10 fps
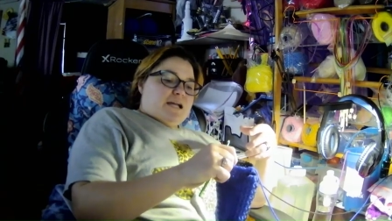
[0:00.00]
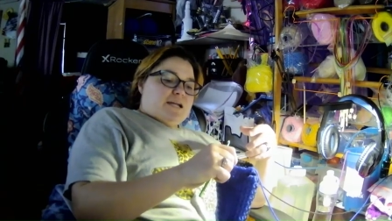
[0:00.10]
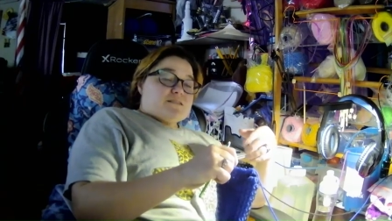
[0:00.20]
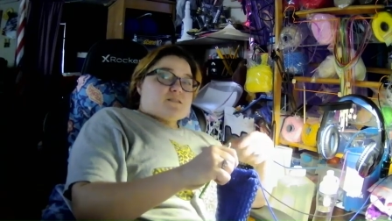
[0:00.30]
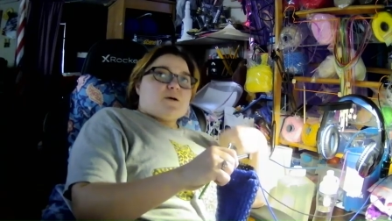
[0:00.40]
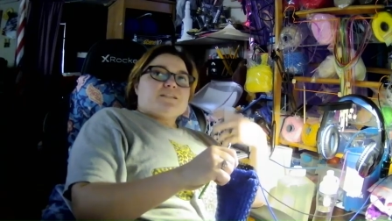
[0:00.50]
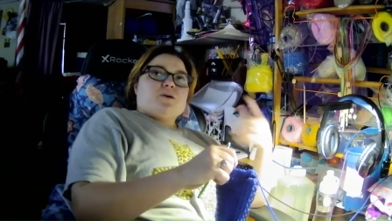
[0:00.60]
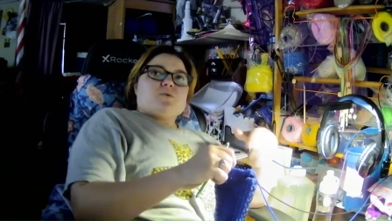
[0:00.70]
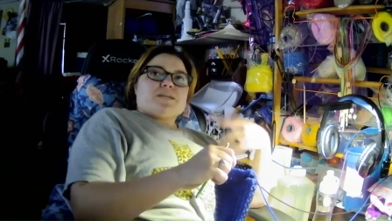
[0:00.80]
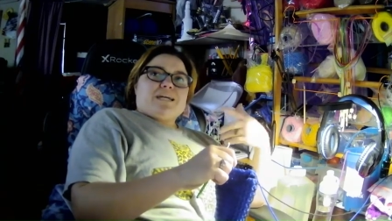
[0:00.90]
And so I
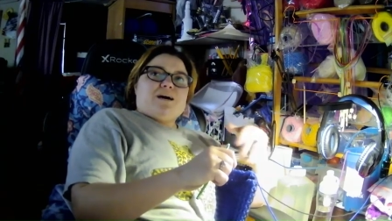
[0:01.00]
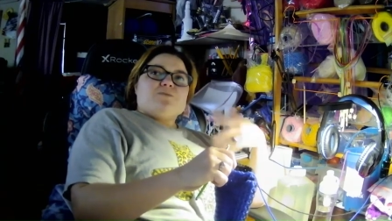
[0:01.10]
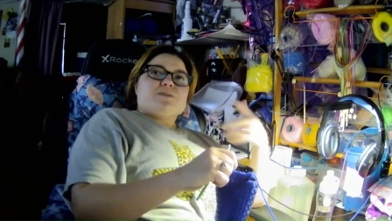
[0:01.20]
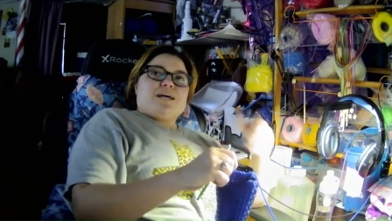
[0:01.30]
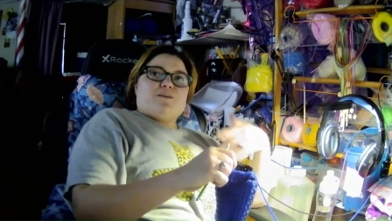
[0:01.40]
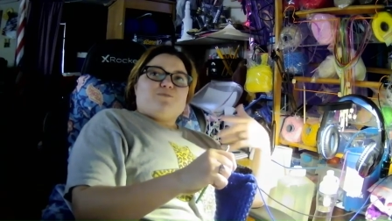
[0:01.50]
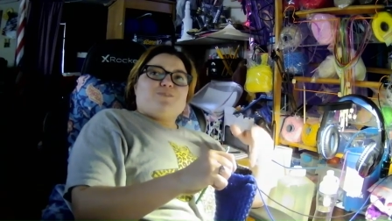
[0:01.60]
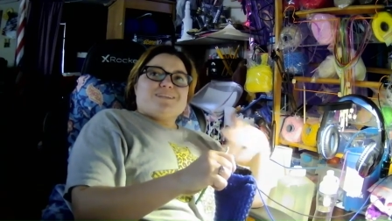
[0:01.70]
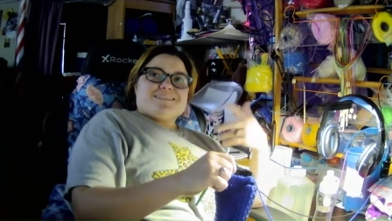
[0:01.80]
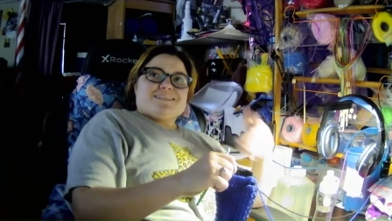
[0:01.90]
don't count
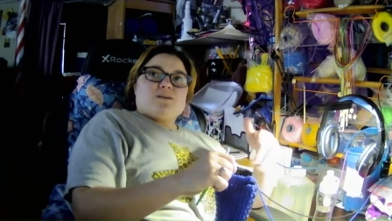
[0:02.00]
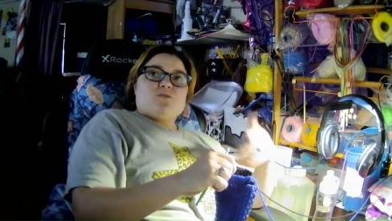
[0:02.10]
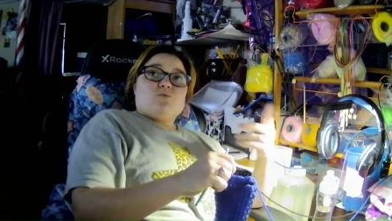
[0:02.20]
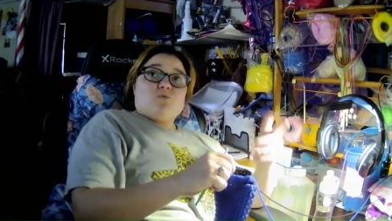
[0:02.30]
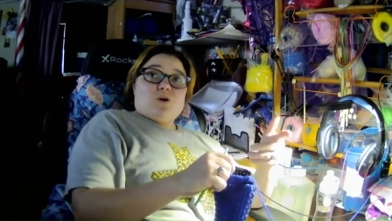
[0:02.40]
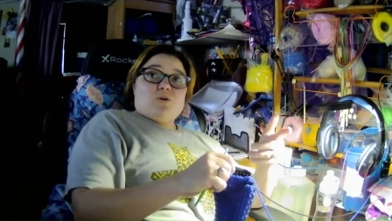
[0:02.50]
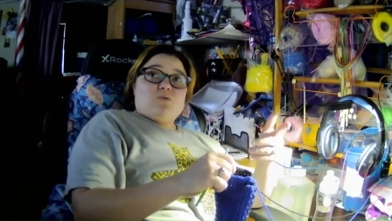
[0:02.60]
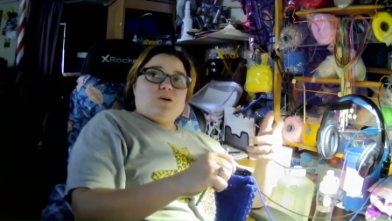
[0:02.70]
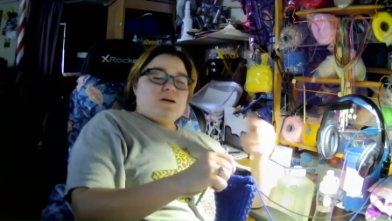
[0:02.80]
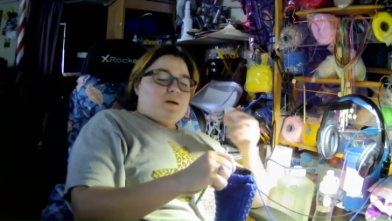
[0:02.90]
every single
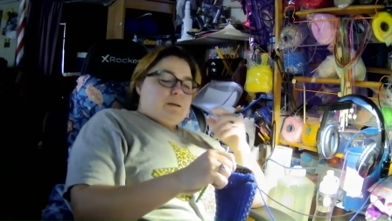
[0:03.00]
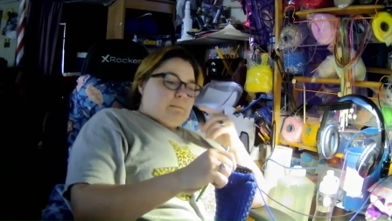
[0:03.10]
row.